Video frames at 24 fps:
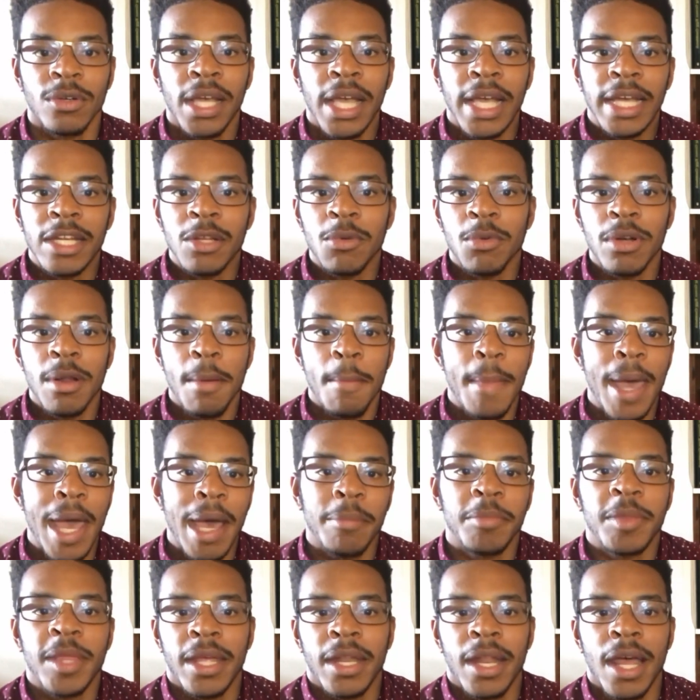And you want to
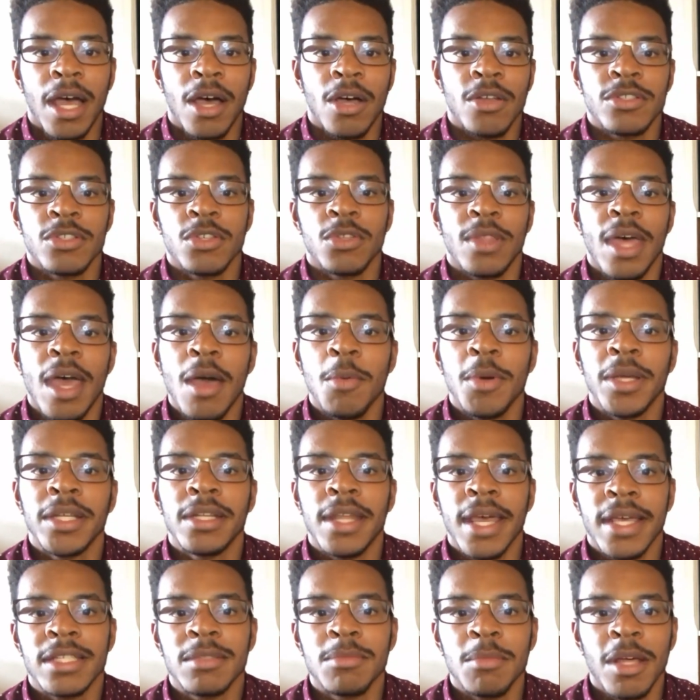map that out. So that way
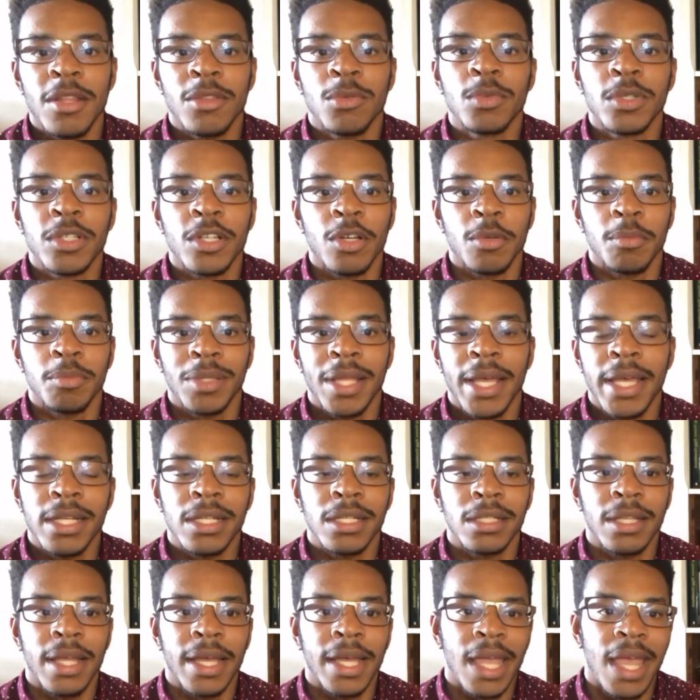next month when you're
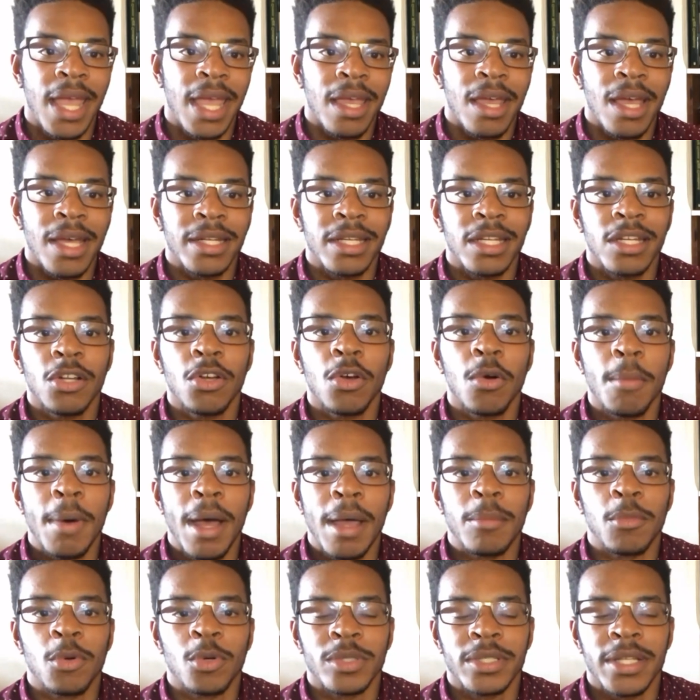planning, like, hey, I need to go
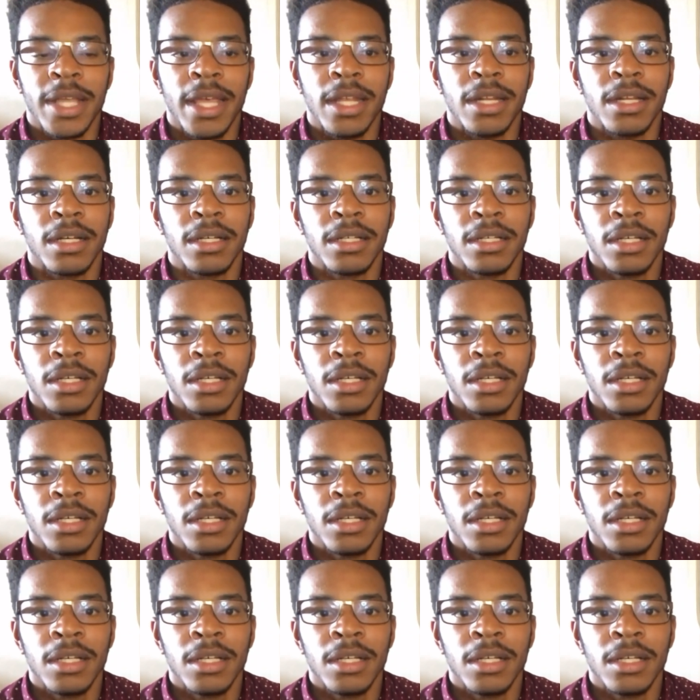buy more data.